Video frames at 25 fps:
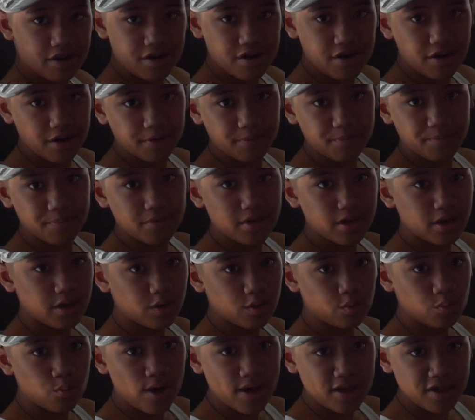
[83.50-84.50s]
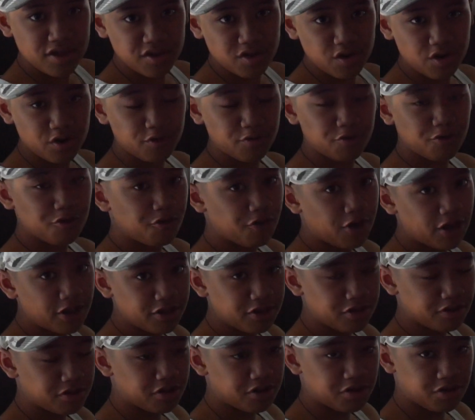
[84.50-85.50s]
here. Western
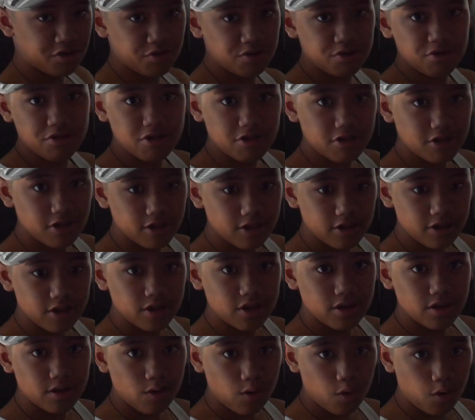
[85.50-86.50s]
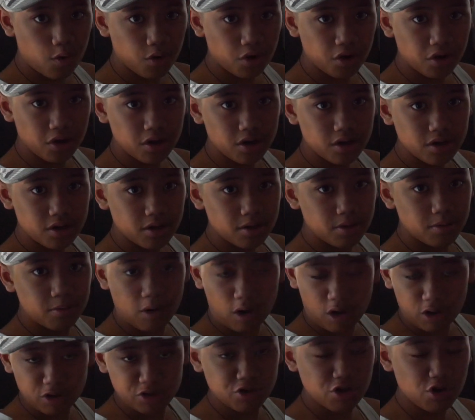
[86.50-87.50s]
fence lizards, or
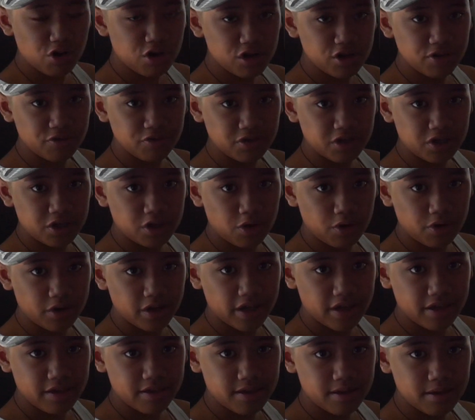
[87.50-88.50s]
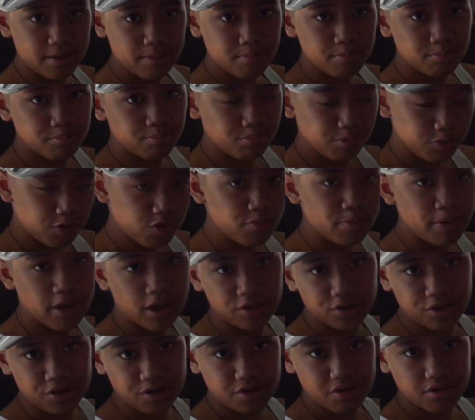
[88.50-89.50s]
alternatively known as blue
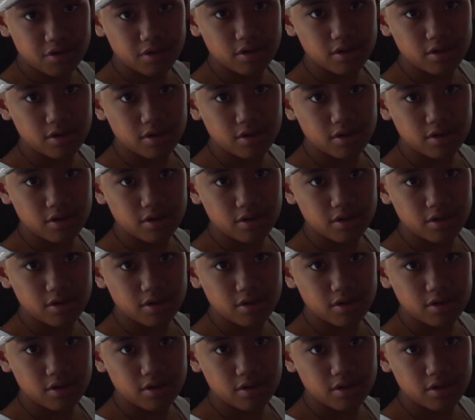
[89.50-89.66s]
bellies,